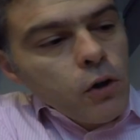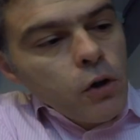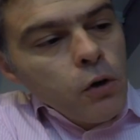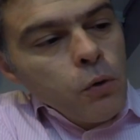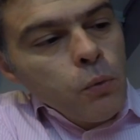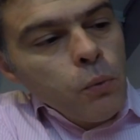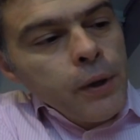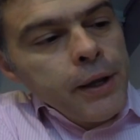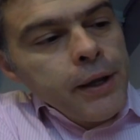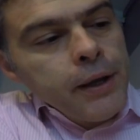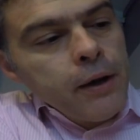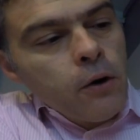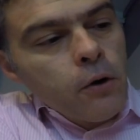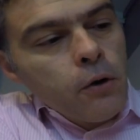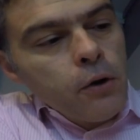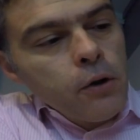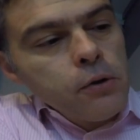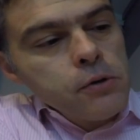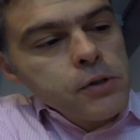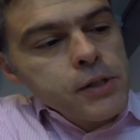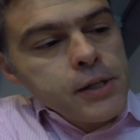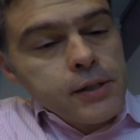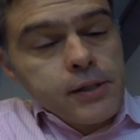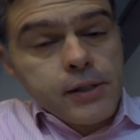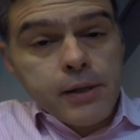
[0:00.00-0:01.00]
We are
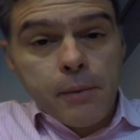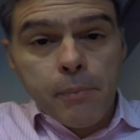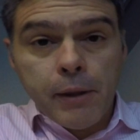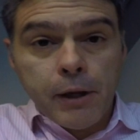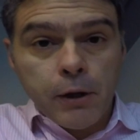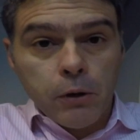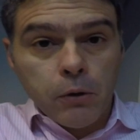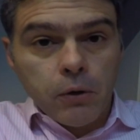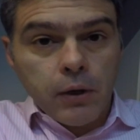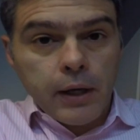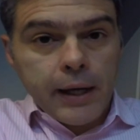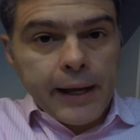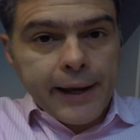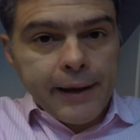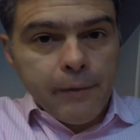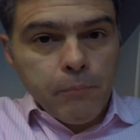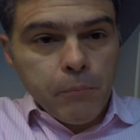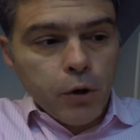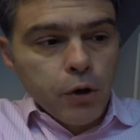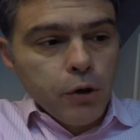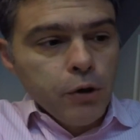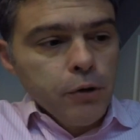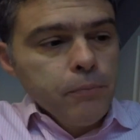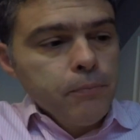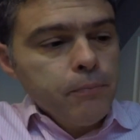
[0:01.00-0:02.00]
using something called Light
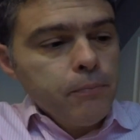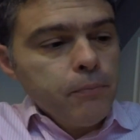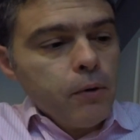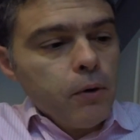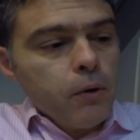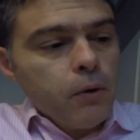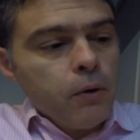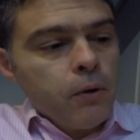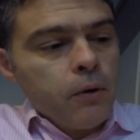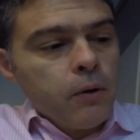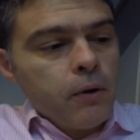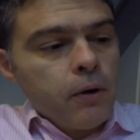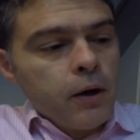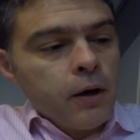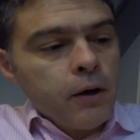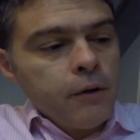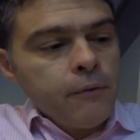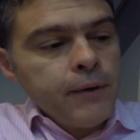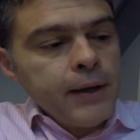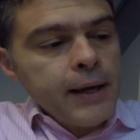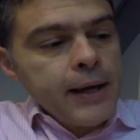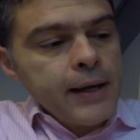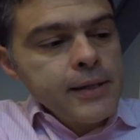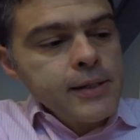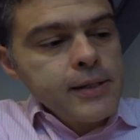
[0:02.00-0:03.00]
Blue, or on
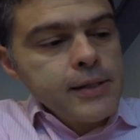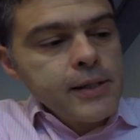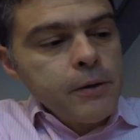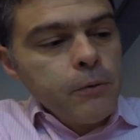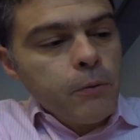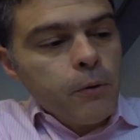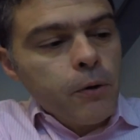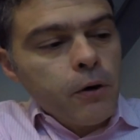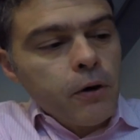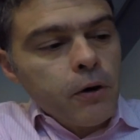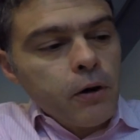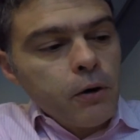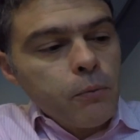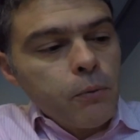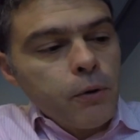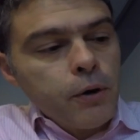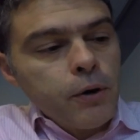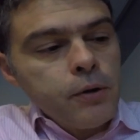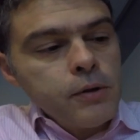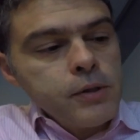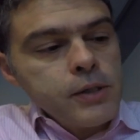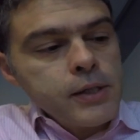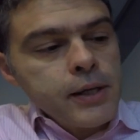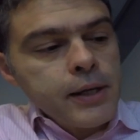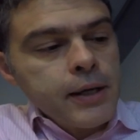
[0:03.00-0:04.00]
the ST world we're
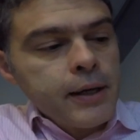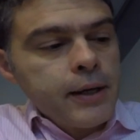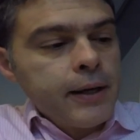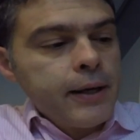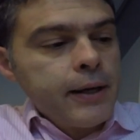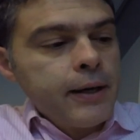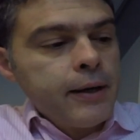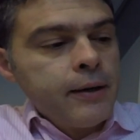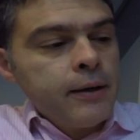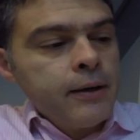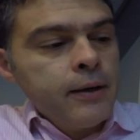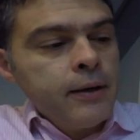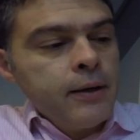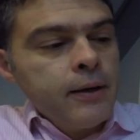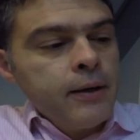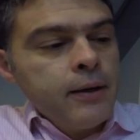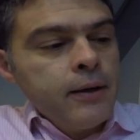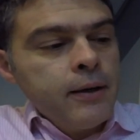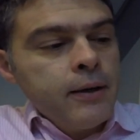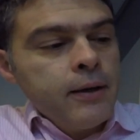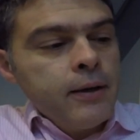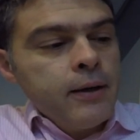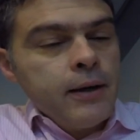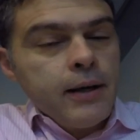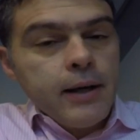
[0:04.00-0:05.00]
using
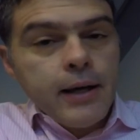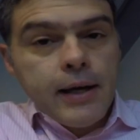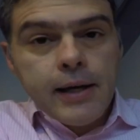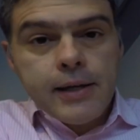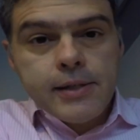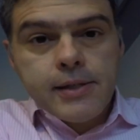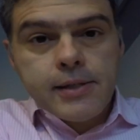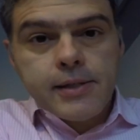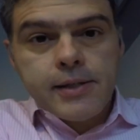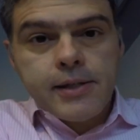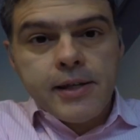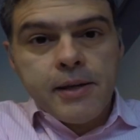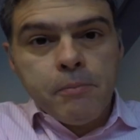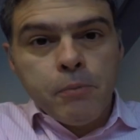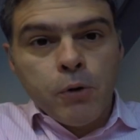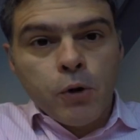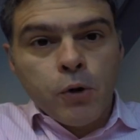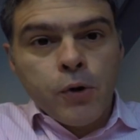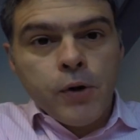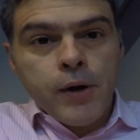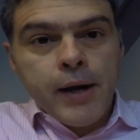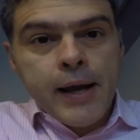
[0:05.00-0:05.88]
ST Blue